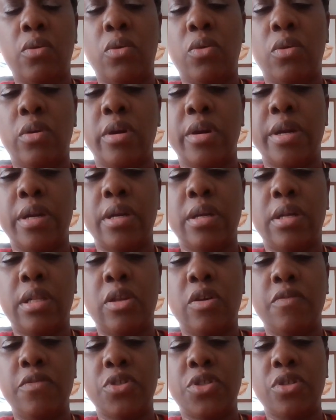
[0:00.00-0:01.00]
or
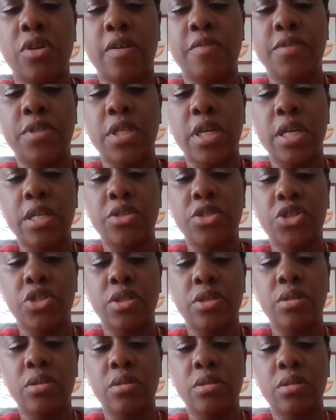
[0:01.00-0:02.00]
Clover Soft
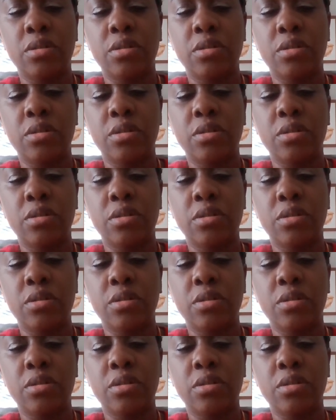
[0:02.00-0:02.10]
Touch.